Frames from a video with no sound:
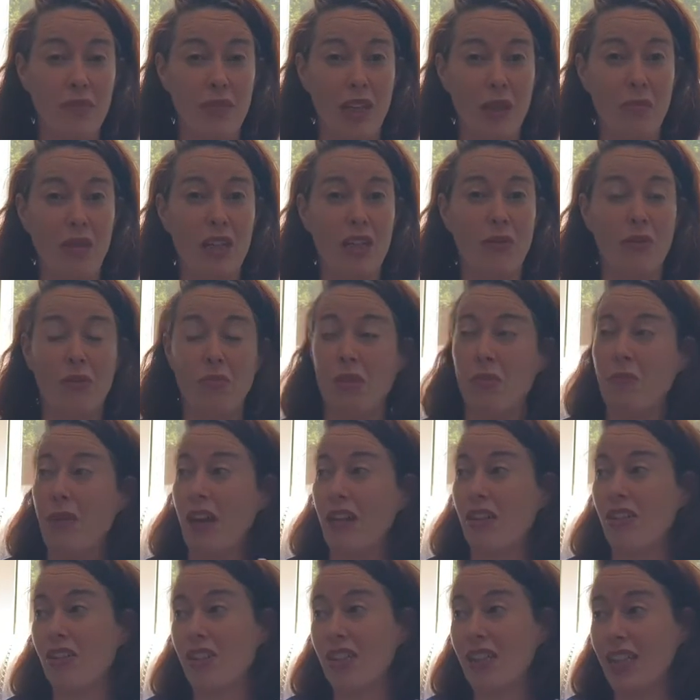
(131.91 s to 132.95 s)
Maybe it would be
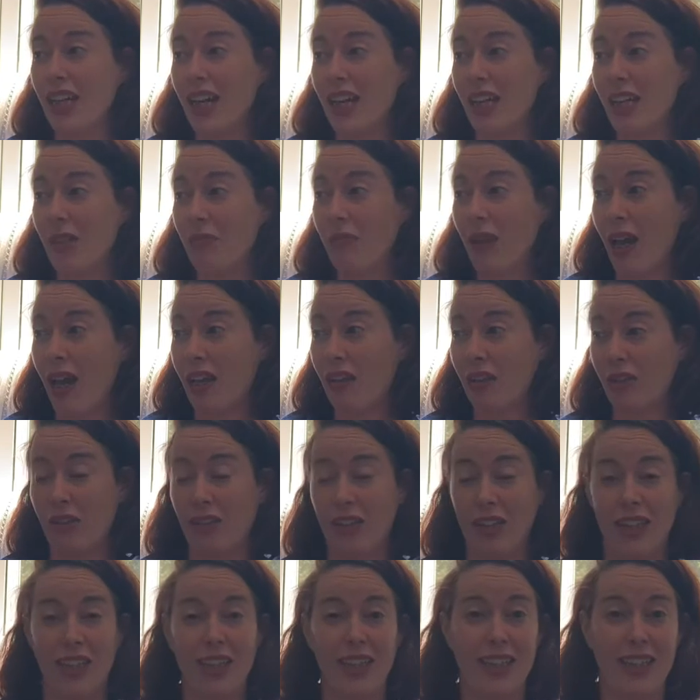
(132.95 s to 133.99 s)
better to die in
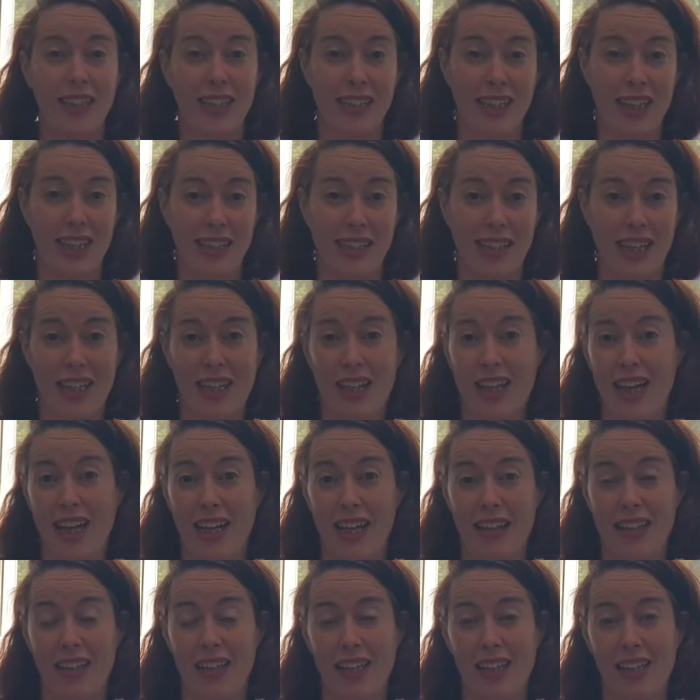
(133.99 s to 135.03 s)
battle, King
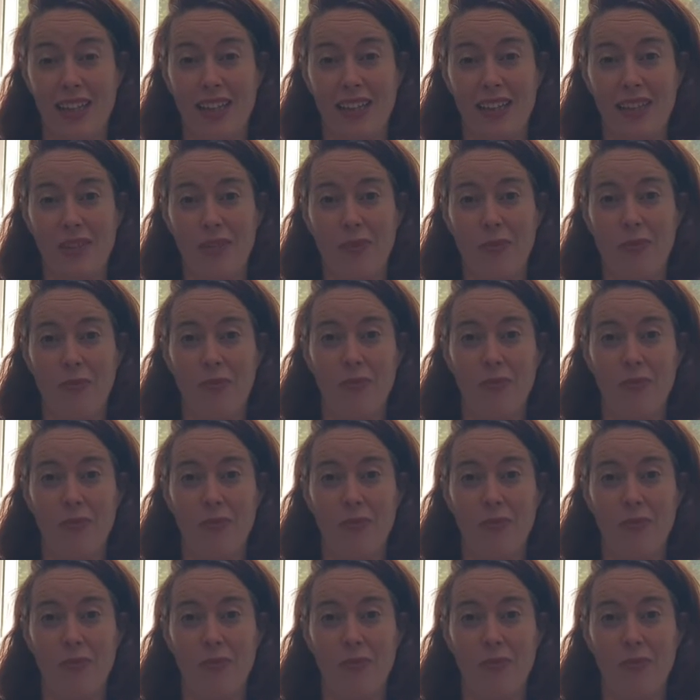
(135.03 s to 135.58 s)
Zedekiah thinks.